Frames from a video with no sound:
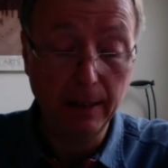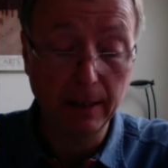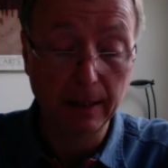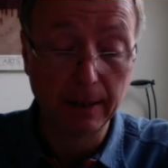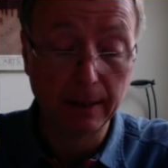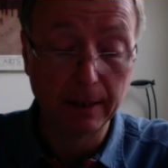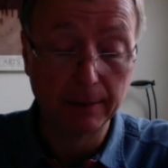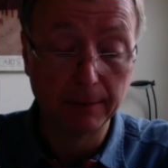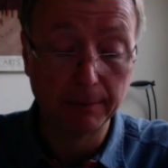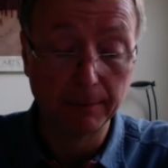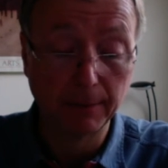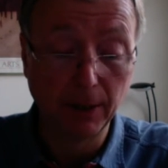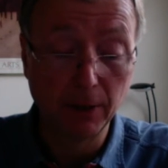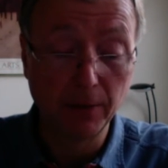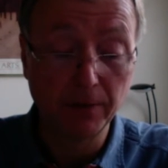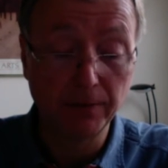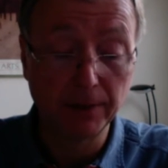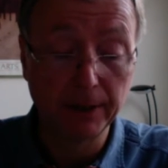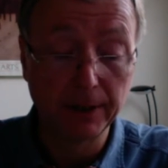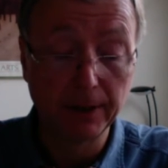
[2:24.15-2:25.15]

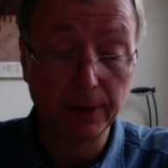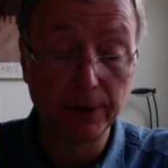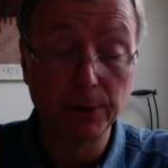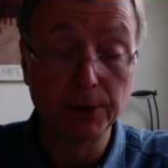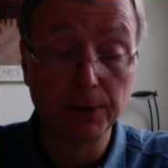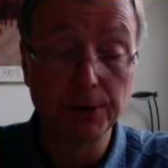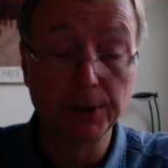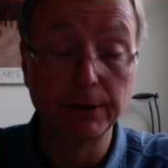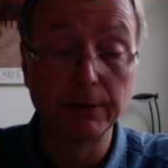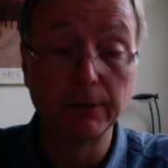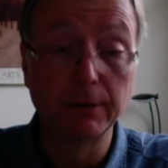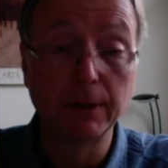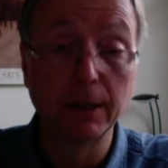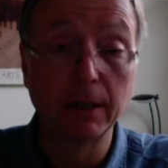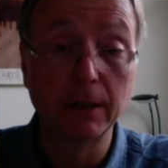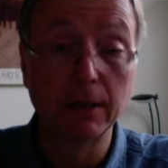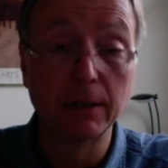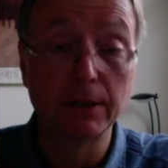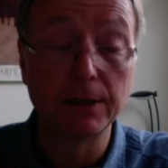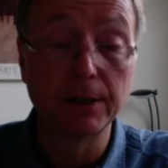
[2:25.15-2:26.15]
Hopefully you also
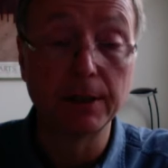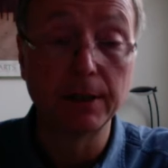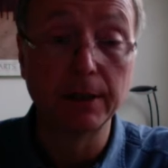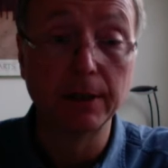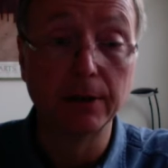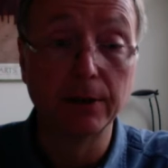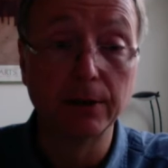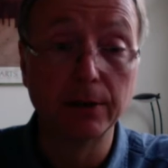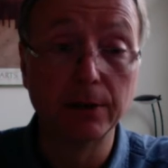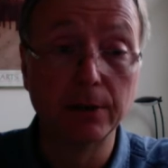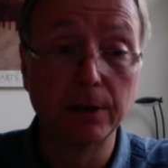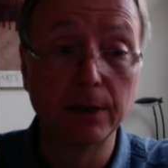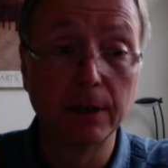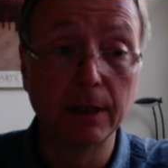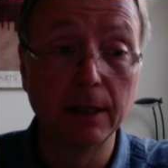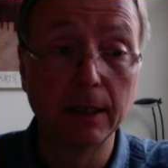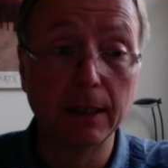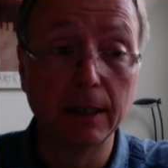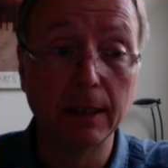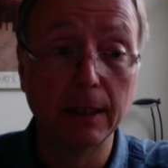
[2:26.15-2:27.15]
got
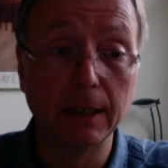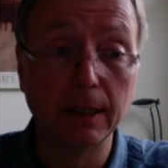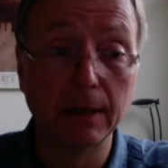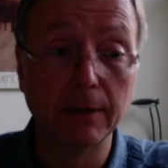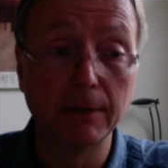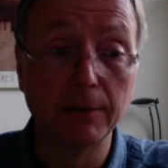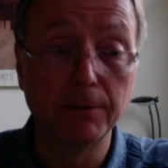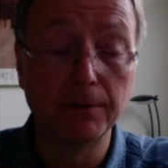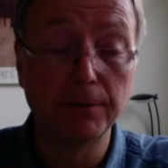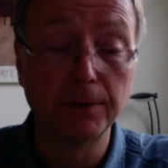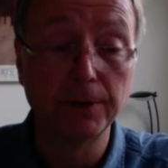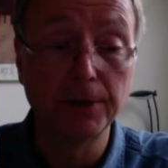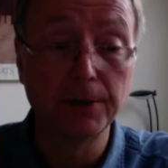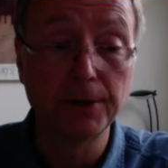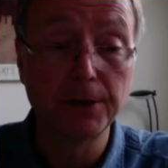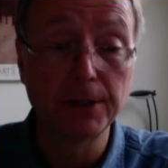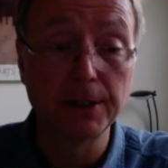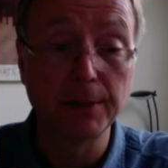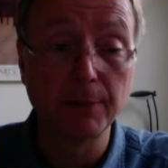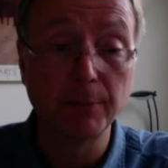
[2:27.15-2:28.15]
your
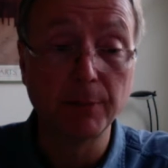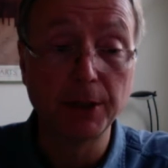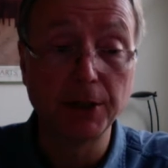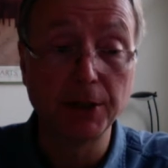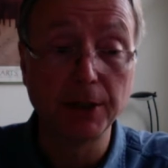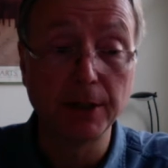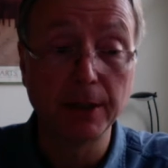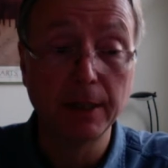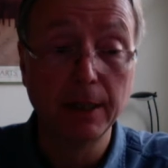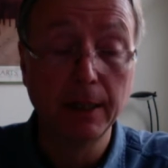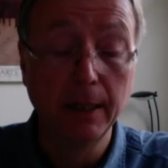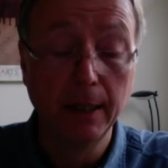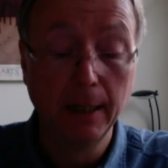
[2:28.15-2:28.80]
first submission